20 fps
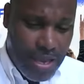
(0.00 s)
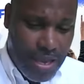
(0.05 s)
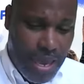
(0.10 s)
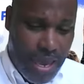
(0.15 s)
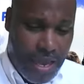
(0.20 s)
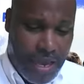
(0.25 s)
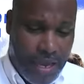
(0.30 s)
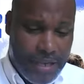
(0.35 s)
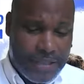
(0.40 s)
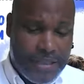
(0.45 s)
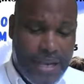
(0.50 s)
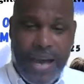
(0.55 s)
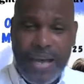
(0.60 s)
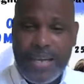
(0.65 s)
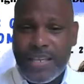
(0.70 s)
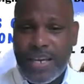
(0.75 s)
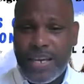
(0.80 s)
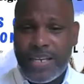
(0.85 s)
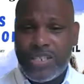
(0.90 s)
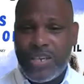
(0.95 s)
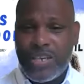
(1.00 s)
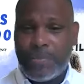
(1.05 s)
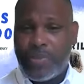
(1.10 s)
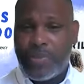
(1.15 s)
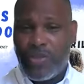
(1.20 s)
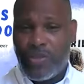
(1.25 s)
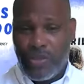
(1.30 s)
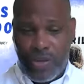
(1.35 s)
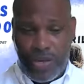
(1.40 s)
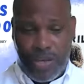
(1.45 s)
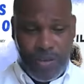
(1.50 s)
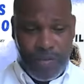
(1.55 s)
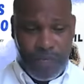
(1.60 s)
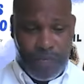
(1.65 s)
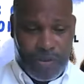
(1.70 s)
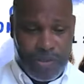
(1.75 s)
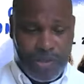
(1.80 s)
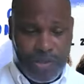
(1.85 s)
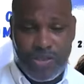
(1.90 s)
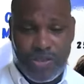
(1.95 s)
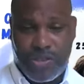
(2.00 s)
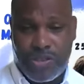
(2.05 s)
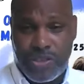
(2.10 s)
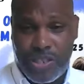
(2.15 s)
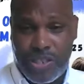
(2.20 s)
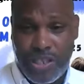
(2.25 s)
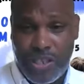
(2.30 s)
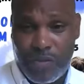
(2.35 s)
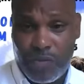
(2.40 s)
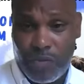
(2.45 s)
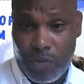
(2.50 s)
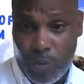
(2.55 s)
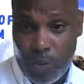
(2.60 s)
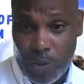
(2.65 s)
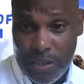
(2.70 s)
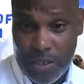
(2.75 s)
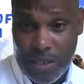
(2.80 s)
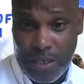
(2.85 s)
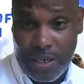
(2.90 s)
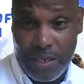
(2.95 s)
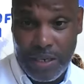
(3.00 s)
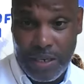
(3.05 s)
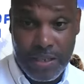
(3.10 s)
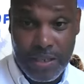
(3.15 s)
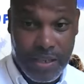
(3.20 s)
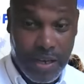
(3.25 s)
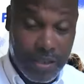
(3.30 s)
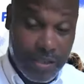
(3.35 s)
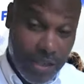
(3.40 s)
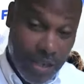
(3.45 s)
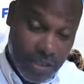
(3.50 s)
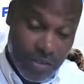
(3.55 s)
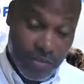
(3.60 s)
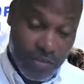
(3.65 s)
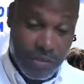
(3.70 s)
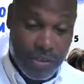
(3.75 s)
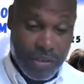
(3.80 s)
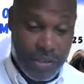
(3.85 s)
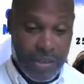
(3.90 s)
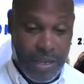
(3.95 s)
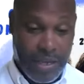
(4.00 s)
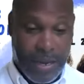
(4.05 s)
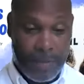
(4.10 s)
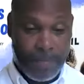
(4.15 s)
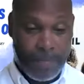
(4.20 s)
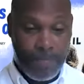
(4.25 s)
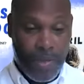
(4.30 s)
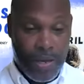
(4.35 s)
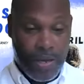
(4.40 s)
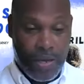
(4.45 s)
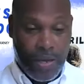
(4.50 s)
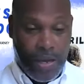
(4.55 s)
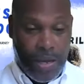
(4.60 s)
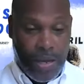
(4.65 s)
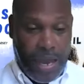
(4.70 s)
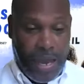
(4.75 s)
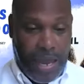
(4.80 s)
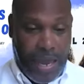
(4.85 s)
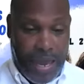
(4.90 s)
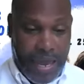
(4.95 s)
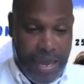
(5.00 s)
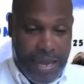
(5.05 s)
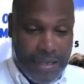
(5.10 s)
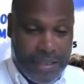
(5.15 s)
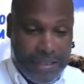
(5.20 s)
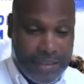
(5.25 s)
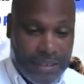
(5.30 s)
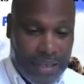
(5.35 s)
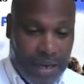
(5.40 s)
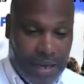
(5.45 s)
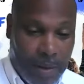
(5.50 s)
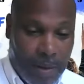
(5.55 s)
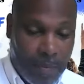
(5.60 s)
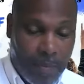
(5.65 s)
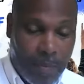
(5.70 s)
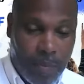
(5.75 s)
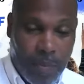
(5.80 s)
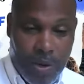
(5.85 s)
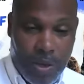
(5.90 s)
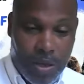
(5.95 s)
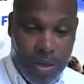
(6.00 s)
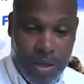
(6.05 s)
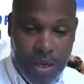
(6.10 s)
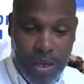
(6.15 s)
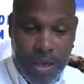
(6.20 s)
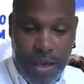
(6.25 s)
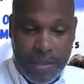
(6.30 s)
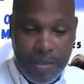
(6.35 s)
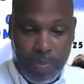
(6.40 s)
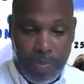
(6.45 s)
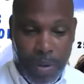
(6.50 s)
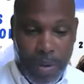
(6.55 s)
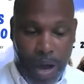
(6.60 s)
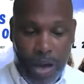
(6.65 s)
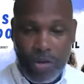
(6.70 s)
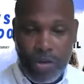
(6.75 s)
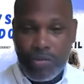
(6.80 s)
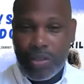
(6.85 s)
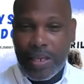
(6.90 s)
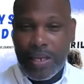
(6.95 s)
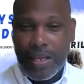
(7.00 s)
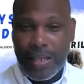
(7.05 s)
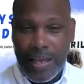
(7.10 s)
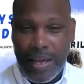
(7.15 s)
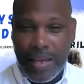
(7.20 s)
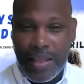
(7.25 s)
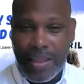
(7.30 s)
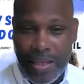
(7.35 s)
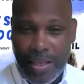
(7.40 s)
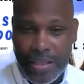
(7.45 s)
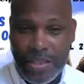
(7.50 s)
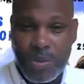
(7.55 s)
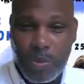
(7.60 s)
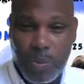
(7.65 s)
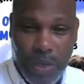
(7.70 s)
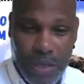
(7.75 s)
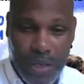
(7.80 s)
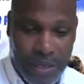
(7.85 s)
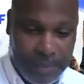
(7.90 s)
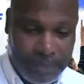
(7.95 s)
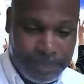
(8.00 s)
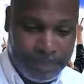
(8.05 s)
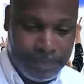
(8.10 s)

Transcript: And Isaiah chapter 30, verses 13 and 14 is our text for today. And um, we're looking at the potter and the clay this week.